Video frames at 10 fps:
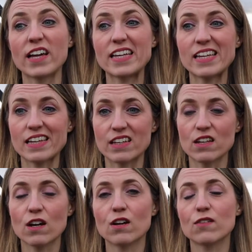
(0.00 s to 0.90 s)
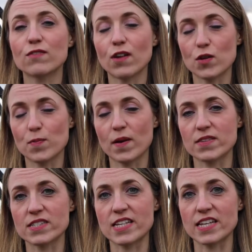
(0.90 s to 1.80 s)
IE, followed by the
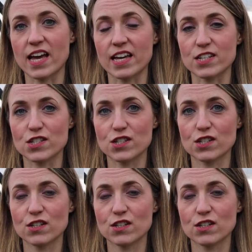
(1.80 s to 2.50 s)
TH.